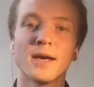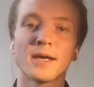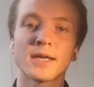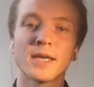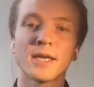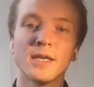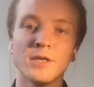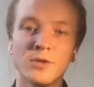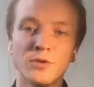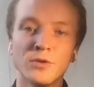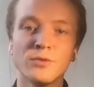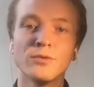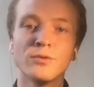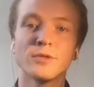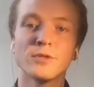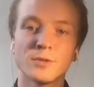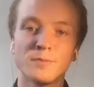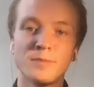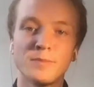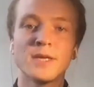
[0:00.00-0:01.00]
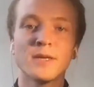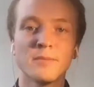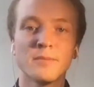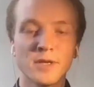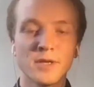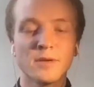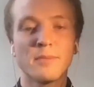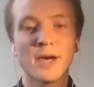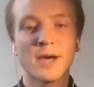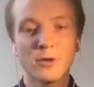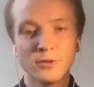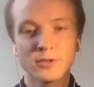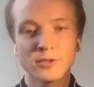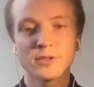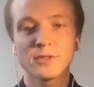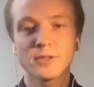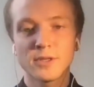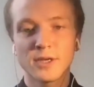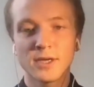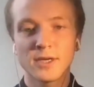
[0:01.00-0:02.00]
Can you speak a bit about
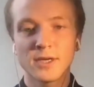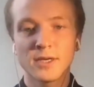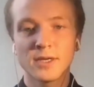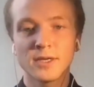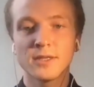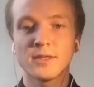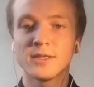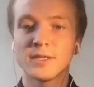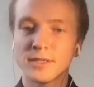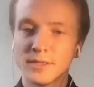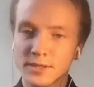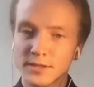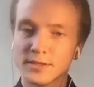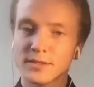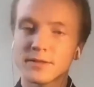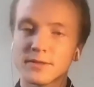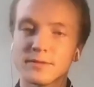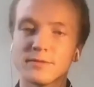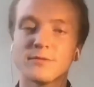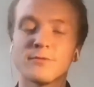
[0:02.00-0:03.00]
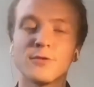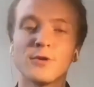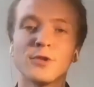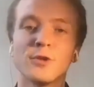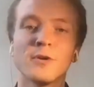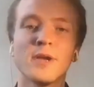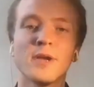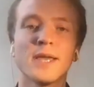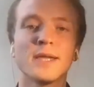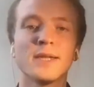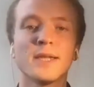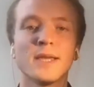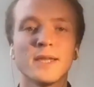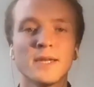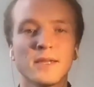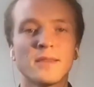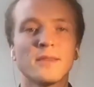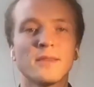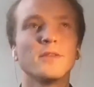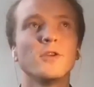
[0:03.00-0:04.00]
this further and